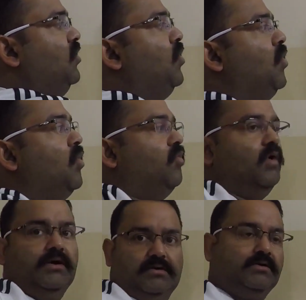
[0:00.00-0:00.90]

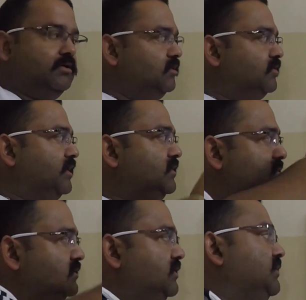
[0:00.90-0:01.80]
over. Okay,
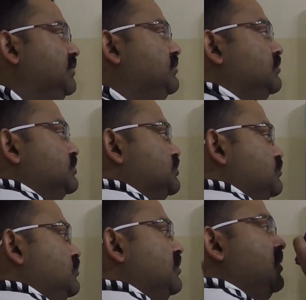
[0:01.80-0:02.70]
then it goes
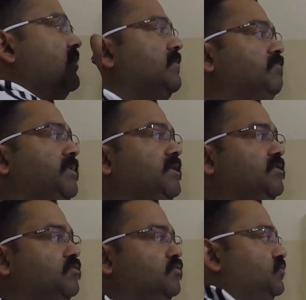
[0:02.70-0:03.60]
to
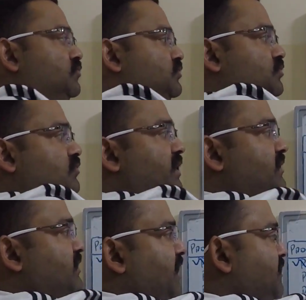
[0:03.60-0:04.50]
P2. So
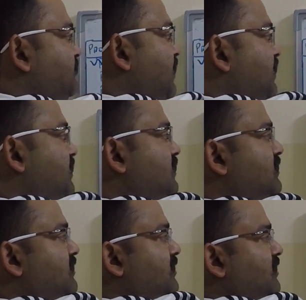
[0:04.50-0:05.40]
at time
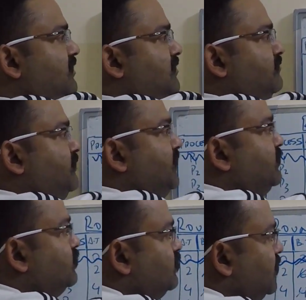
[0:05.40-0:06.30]
9,
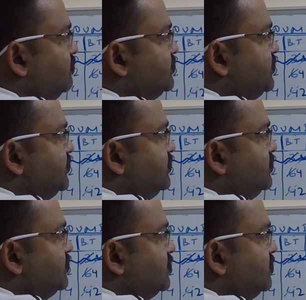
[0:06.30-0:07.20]
P2 comes here
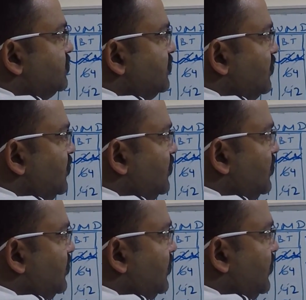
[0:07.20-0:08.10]

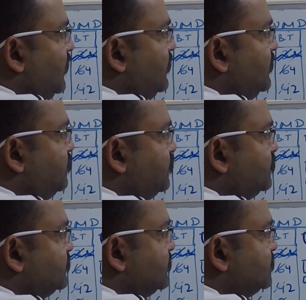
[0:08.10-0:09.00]
and it
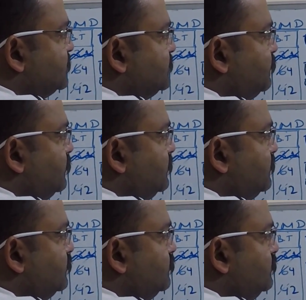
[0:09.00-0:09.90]
processes for
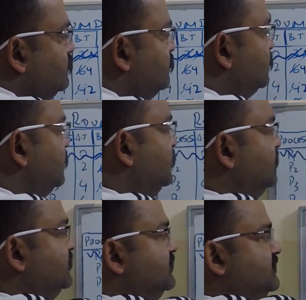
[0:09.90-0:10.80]
2
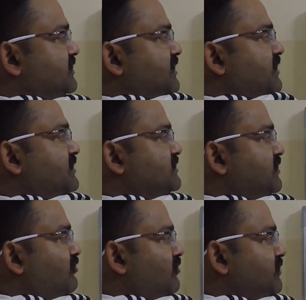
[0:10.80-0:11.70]
seconds
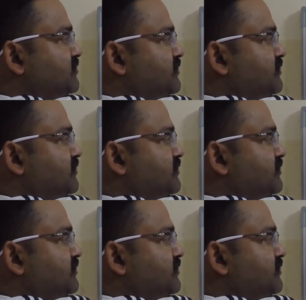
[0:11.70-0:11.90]
and how much